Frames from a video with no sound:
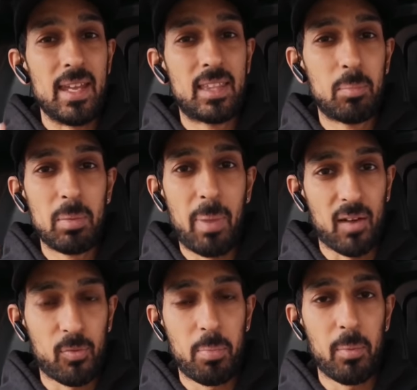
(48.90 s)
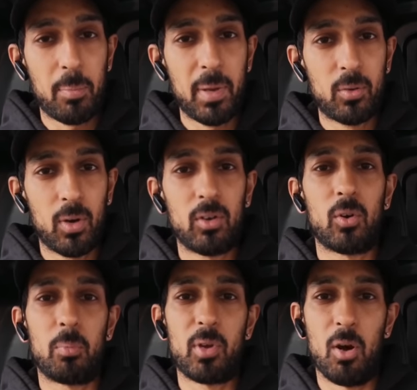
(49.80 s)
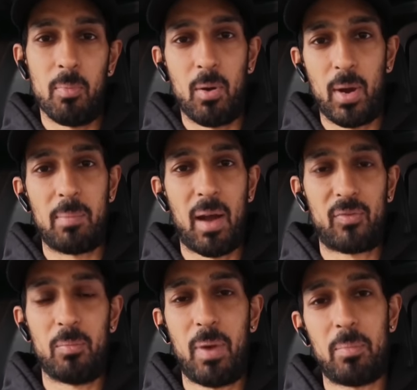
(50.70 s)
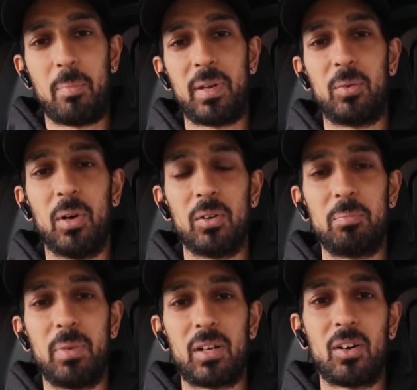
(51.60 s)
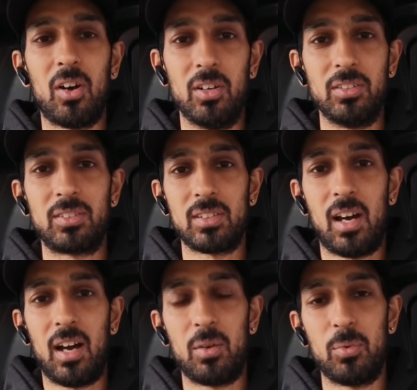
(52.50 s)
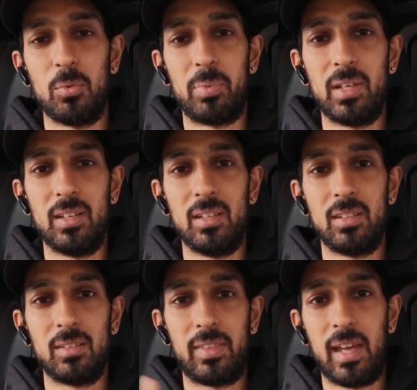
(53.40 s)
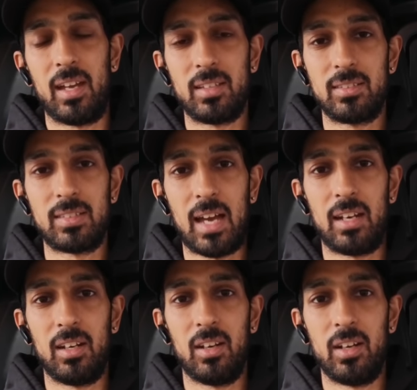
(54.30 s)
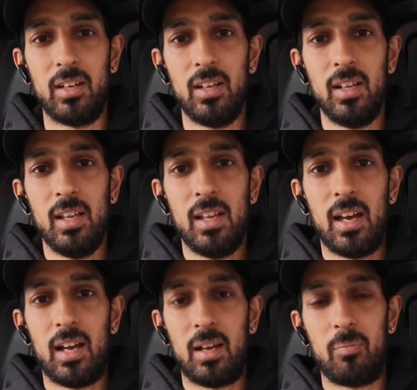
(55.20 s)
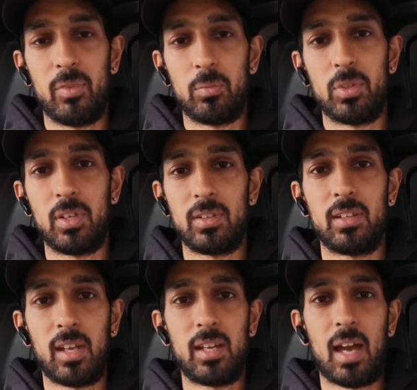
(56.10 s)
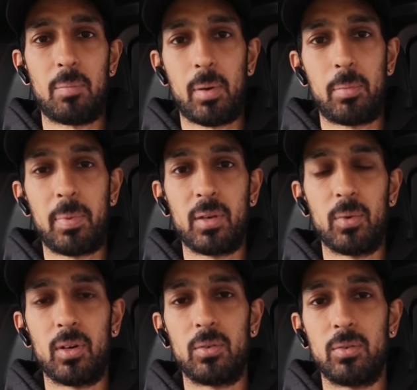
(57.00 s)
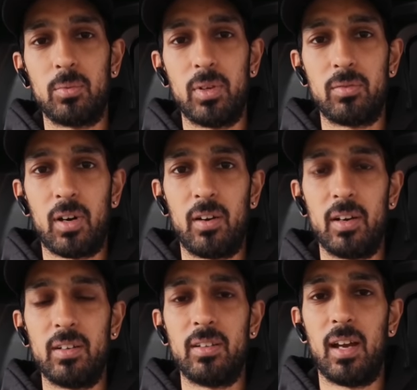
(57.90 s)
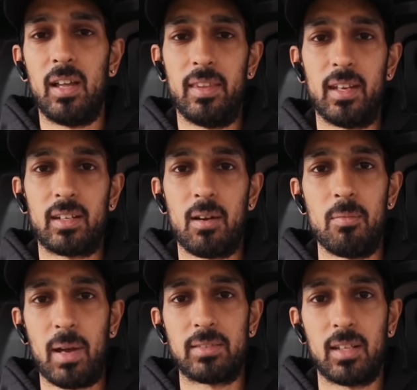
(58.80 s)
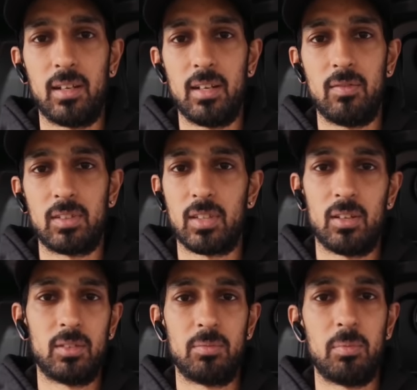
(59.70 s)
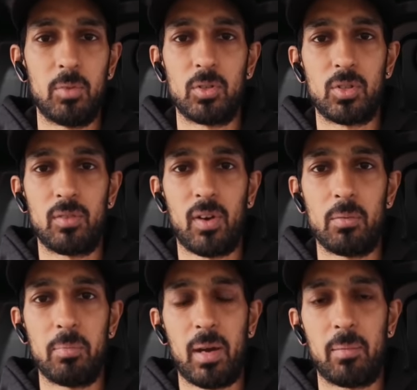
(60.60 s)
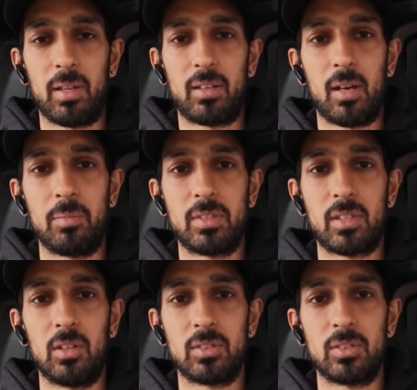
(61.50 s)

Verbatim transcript: either be back from Peppa Pig World or be on my way back from Peppa Pig World, because I will be there Saturday night. We're doing the day at Peppa Pig World with Arian and then coming back Sunday evening, so I'm not sure if I'll be back by the time this